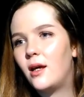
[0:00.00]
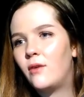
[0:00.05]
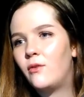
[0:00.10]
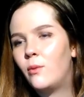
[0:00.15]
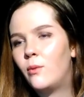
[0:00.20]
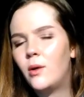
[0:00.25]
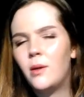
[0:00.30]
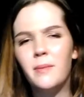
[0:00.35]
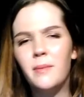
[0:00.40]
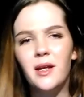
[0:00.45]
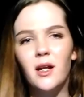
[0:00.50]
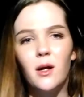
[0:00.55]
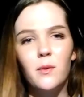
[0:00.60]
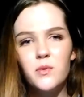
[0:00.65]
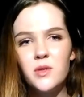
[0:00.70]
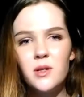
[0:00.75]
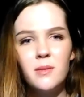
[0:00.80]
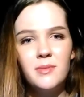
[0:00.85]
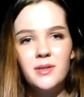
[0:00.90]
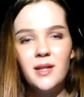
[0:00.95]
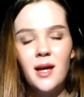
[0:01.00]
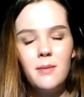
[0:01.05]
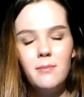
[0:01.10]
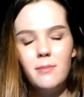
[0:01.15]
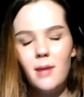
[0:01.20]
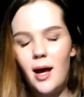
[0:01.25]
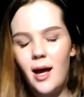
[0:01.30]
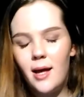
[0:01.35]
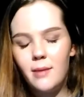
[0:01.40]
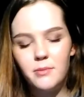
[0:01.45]
if you want to meet up
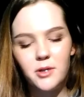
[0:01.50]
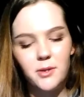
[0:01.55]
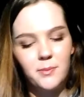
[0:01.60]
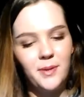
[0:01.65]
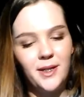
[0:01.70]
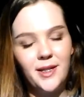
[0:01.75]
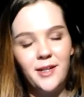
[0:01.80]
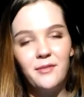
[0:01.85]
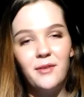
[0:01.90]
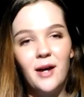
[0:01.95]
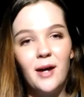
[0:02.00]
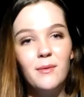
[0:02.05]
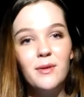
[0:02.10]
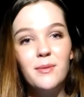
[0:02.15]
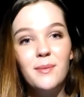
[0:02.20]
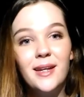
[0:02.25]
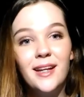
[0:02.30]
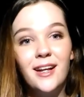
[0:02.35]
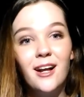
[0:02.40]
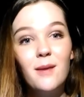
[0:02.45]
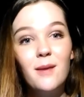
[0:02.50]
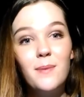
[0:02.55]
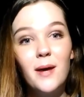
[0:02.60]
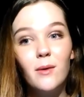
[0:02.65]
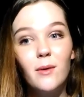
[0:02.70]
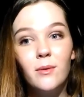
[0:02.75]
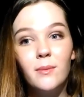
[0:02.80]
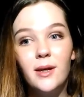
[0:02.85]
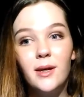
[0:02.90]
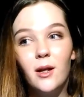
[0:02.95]
sometime, I'm completely fine with meeting up.
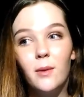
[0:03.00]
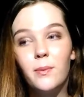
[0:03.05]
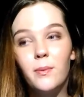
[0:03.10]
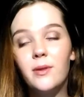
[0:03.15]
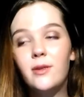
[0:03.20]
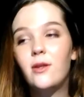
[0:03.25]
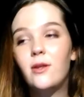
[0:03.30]
I will meet up